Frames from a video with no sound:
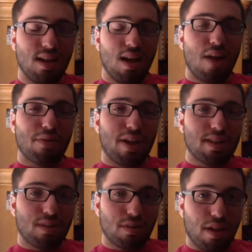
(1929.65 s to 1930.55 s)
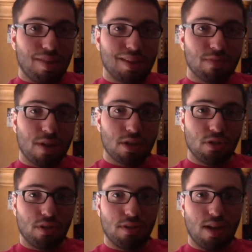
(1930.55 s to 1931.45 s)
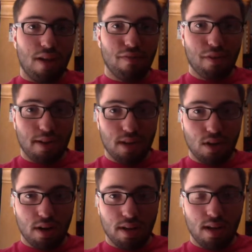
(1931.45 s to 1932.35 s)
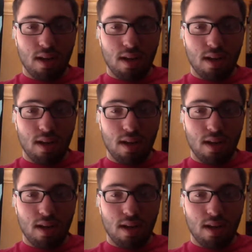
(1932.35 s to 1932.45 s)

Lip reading: I realize they're nothing special and they're not very good.